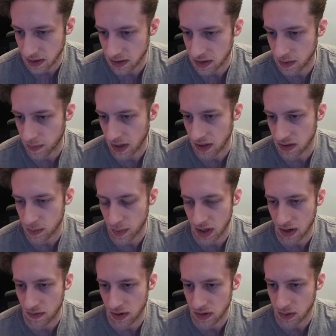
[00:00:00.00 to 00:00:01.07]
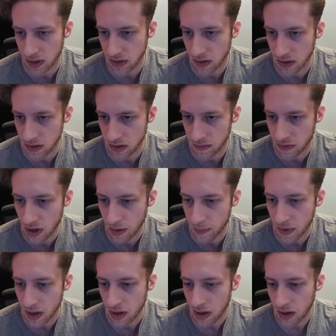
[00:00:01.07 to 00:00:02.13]
us to bet too many of our straight draws and
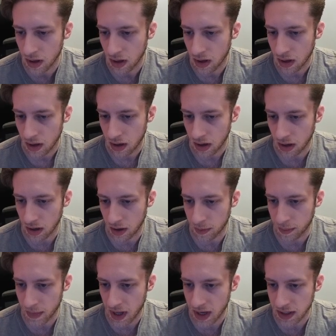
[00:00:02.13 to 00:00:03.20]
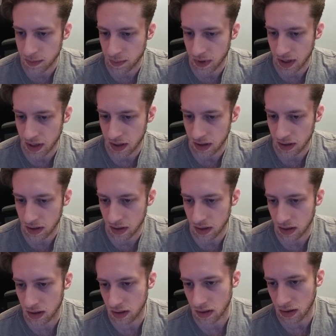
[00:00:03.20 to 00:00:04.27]
flop. As played,
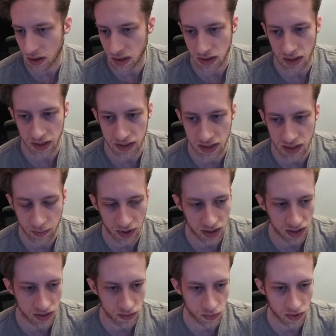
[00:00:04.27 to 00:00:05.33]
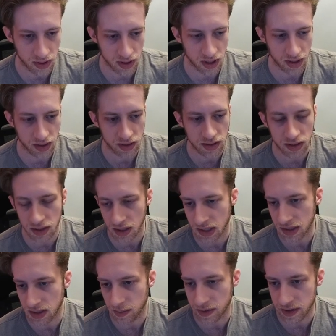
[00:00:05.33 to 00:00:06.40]
I'm gonna delay c-bet this one. I like to delay
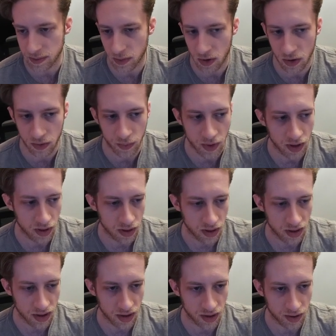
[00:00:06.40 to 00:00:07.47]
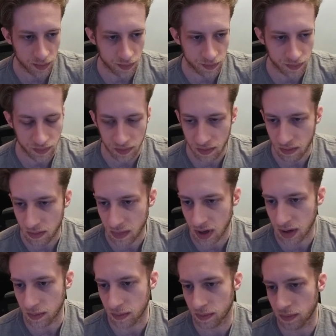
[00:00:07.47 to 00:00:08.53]
c-bet small.
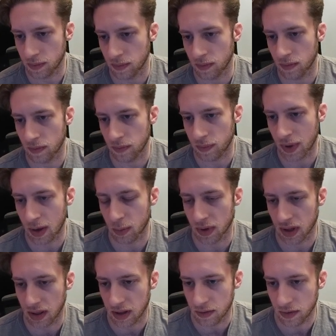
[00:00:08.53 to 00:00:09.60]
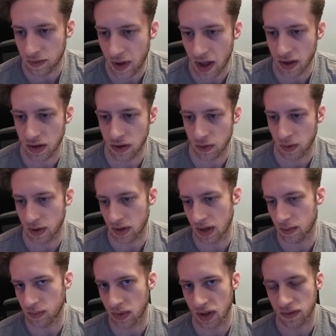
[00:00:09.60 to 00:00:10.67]
Can bet really thin for value and
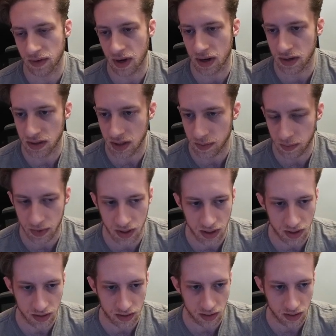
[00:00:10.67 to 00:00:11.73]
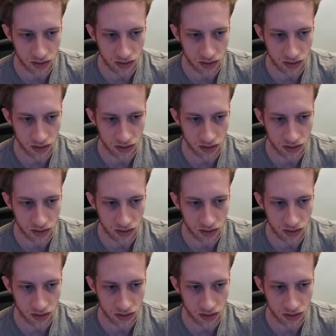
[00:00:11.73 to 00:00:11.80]
then bluff kind of cheaply, and